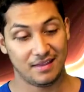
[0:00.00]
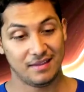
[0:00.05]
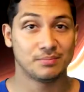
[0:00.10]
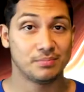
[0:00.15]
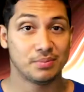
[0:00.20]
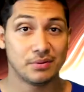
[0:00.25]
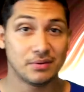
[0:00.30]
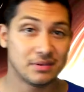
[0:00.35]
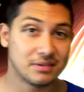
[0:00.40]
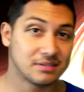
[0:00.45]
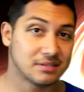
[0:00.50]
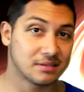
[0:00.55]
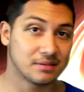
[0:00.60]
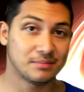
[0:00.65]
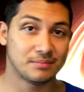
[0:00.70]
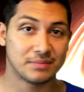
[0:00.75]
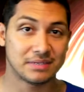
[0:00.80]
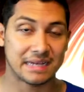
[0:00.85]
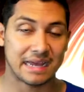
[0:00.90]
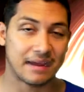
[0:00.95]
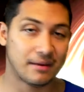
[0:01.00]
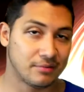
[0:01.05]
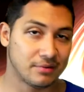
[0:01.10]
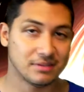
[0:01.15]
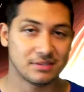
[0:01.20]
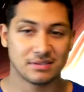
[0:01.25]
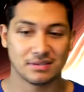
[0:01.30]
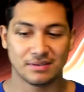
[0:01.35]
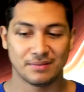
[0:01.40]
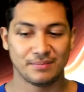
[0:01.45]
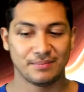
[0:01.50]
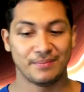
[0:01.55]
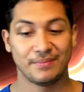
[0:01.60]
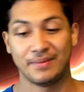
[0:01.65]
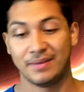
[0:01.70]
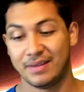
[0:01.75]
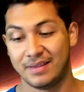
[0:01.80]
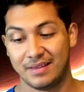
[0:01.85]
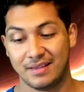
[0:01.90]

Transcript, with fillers: Buddhism, Taoism,